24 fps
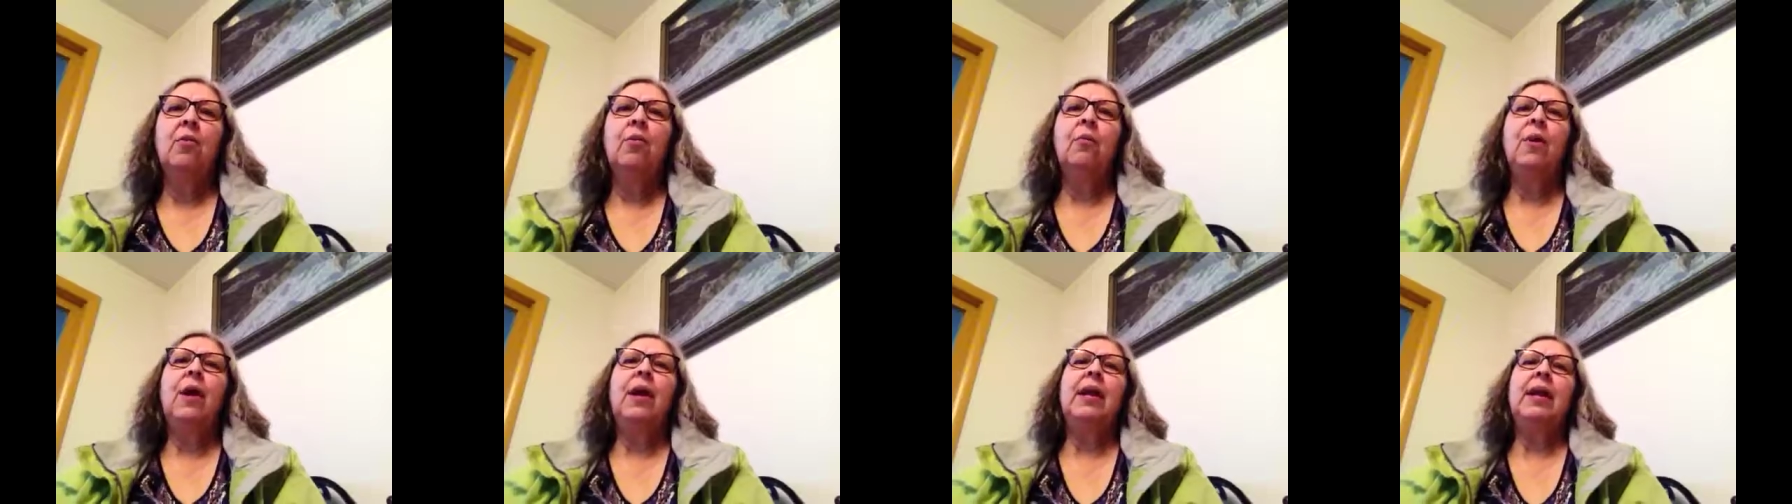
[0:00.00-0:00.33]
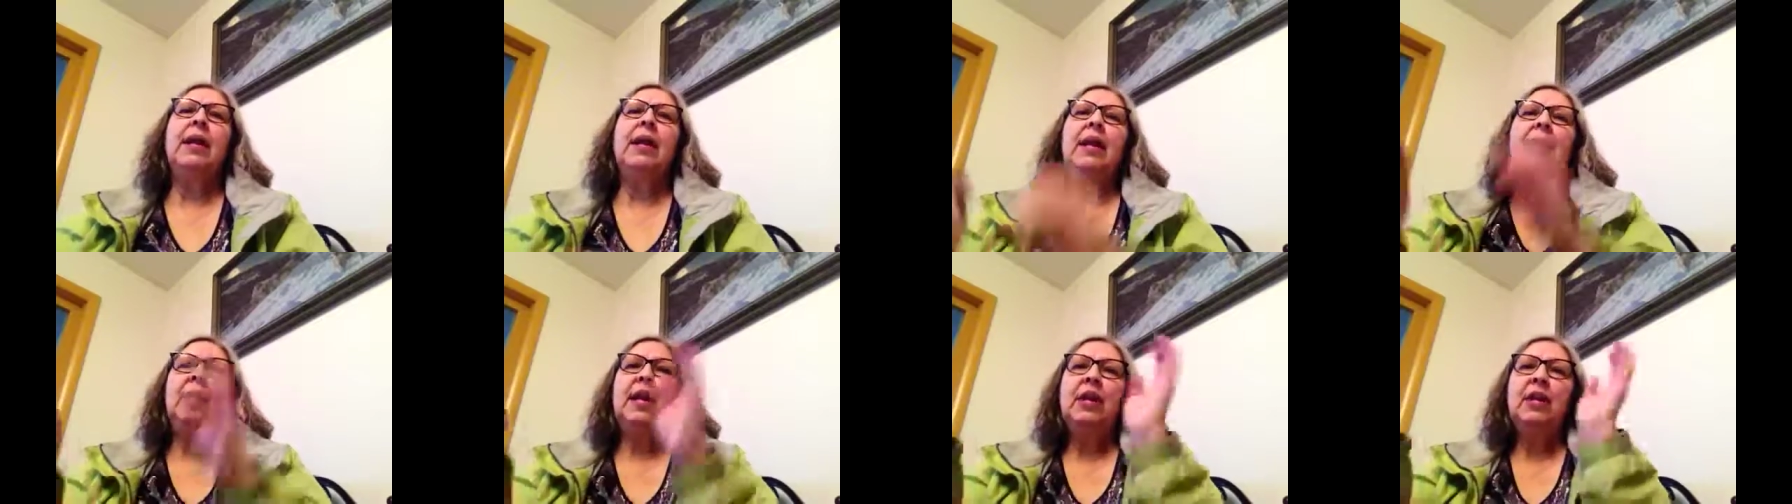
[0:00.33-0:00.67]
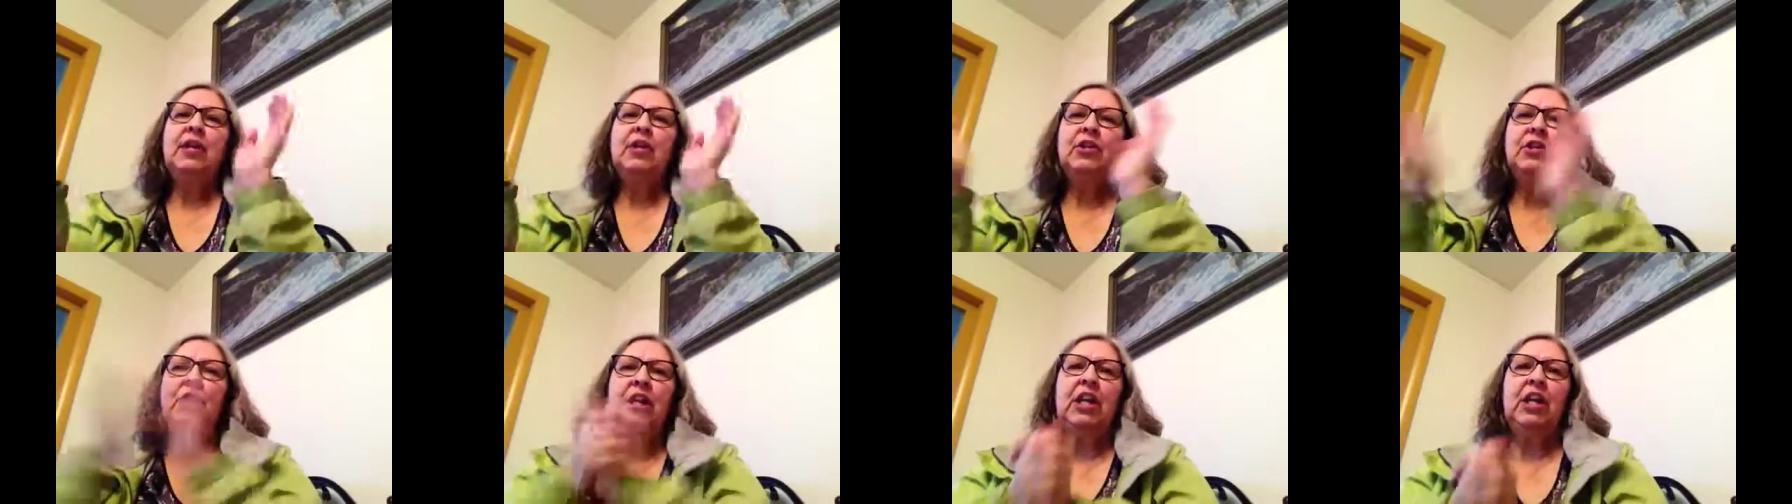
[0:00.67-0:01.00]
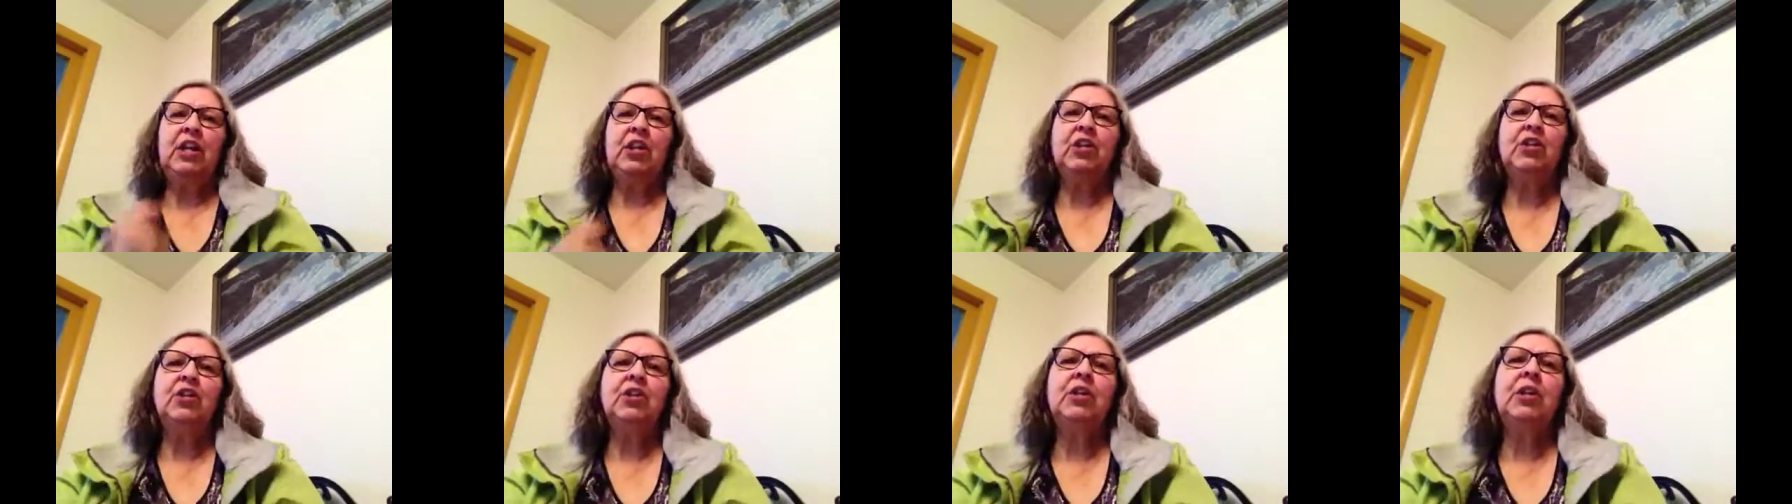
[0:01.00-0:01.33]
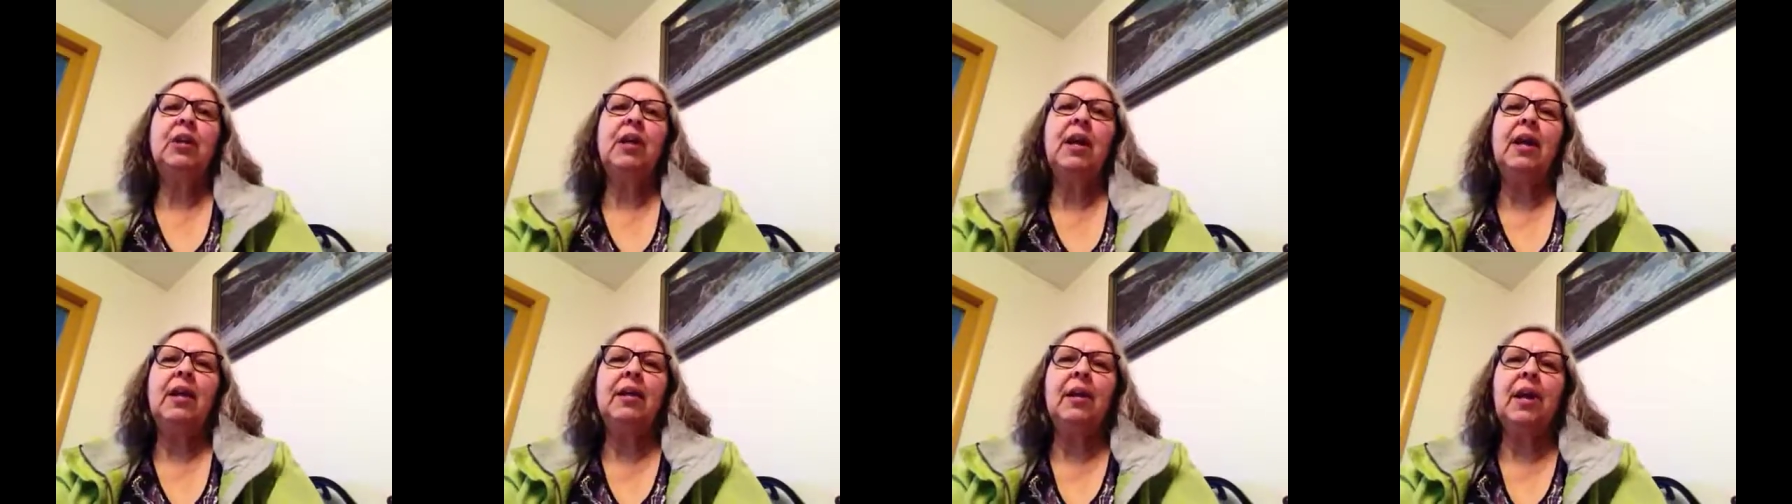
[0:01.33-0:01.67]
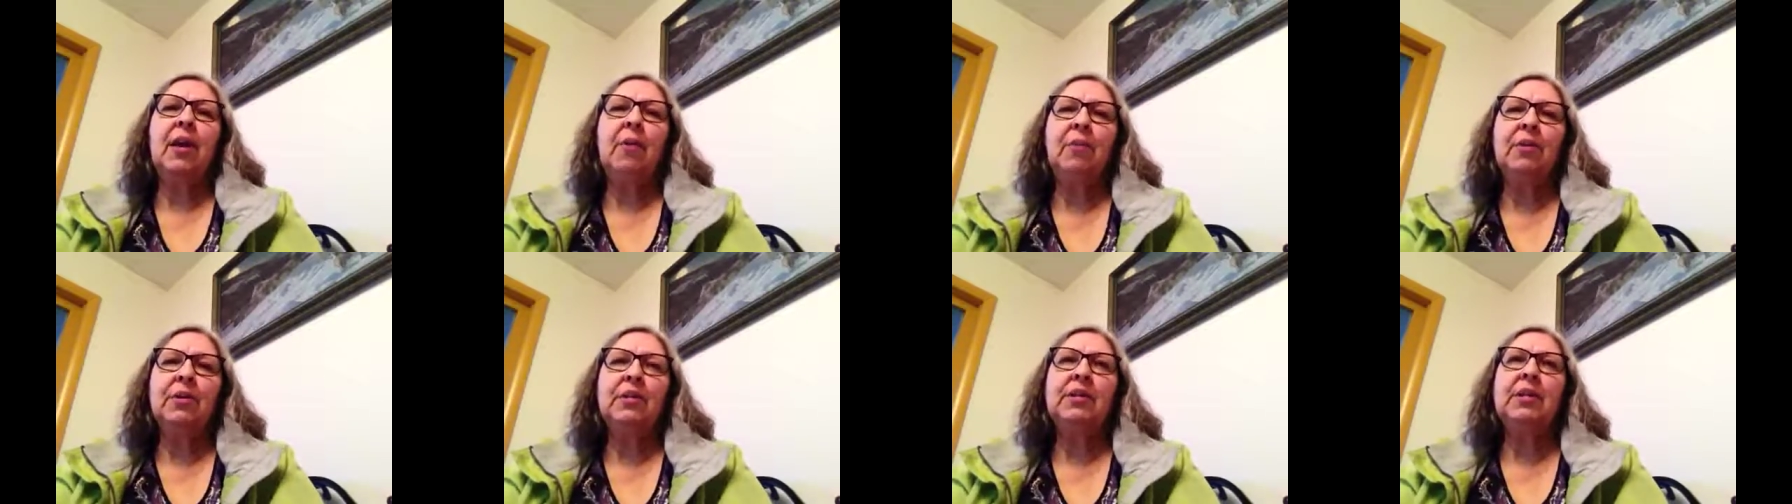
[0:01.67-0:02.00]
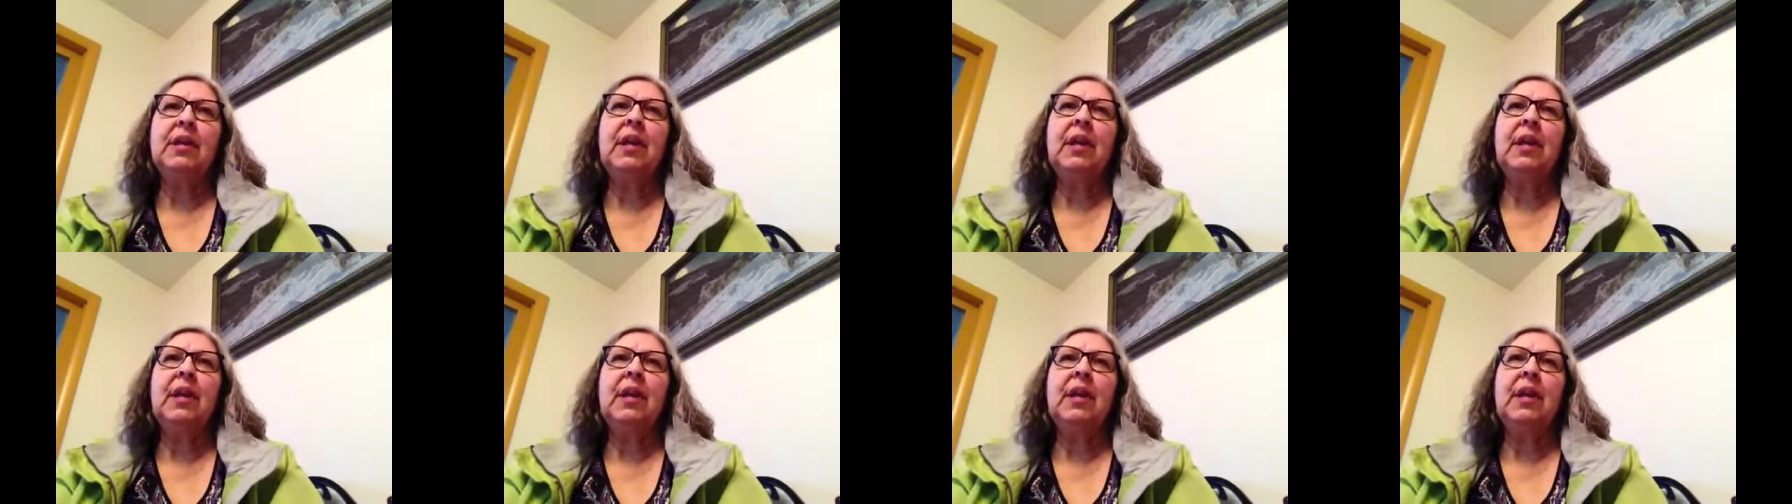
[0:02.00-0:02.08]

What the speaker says: Ready, teach. And they would